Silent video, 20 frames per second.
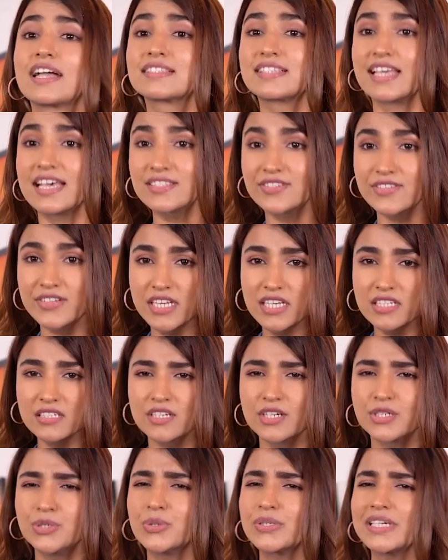accessories,
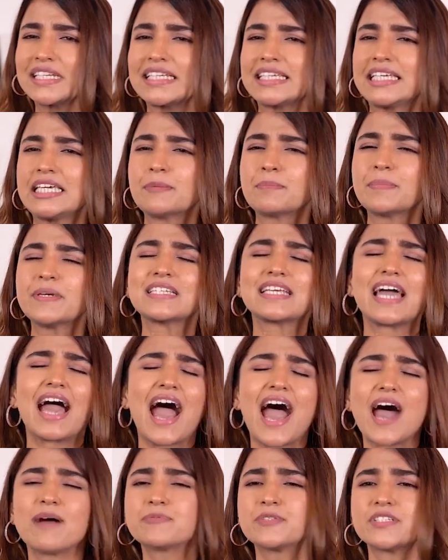you can keep it
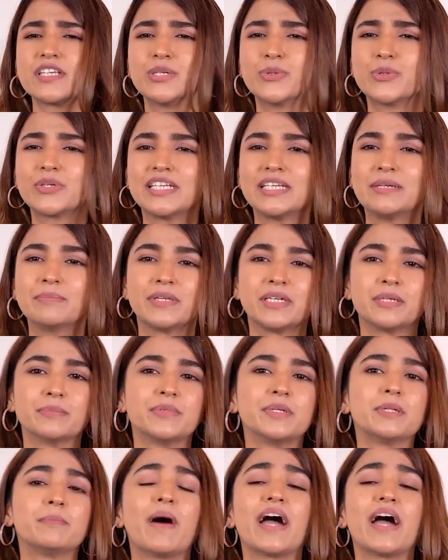absolutely minimal